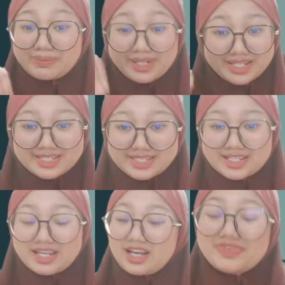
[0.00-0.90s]
place.
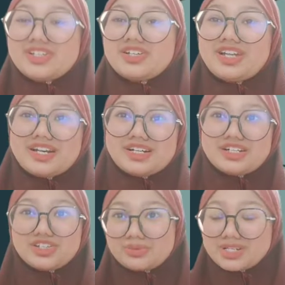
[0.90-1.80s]
Even though that
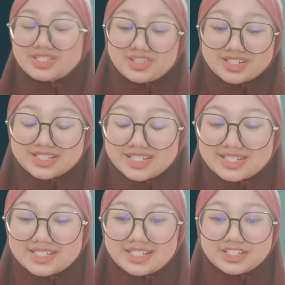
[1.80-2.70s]
renewable
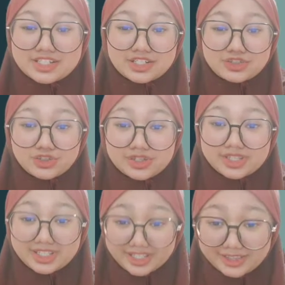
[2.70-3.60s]
resources is a good
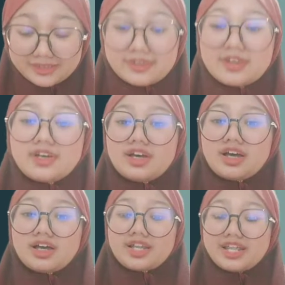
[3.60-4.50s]
thing,
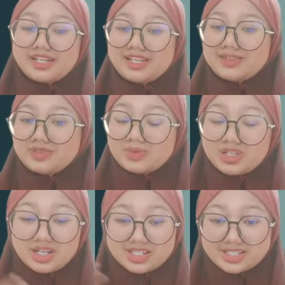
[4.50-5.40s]

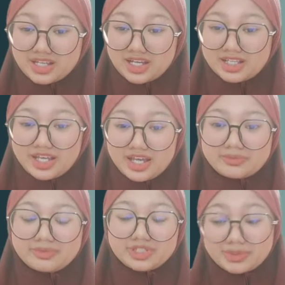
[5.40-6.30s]
because it
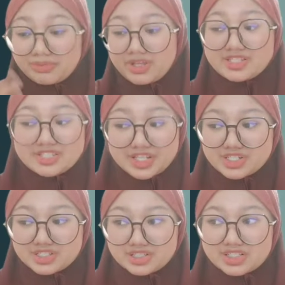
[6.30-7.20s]
can be replaced
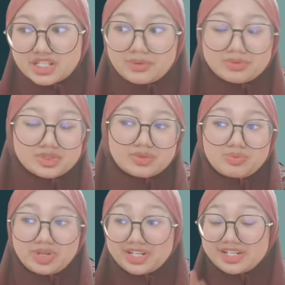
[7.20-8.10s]
naturally, it can be
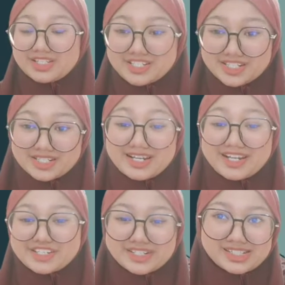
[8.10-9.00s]
replenished
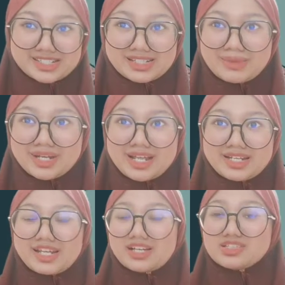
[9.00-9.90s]
naturally, but then
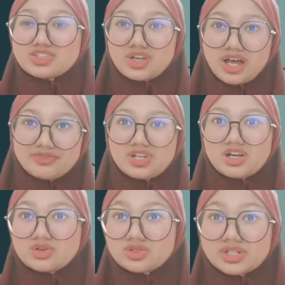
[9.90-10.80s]
they also have
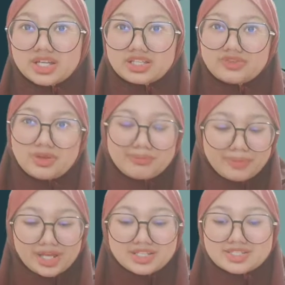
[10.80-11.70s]
their own negative
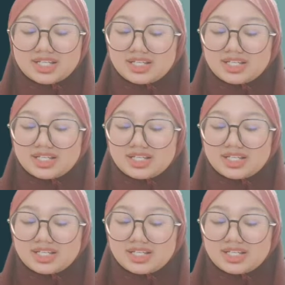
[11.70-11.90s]
impacts.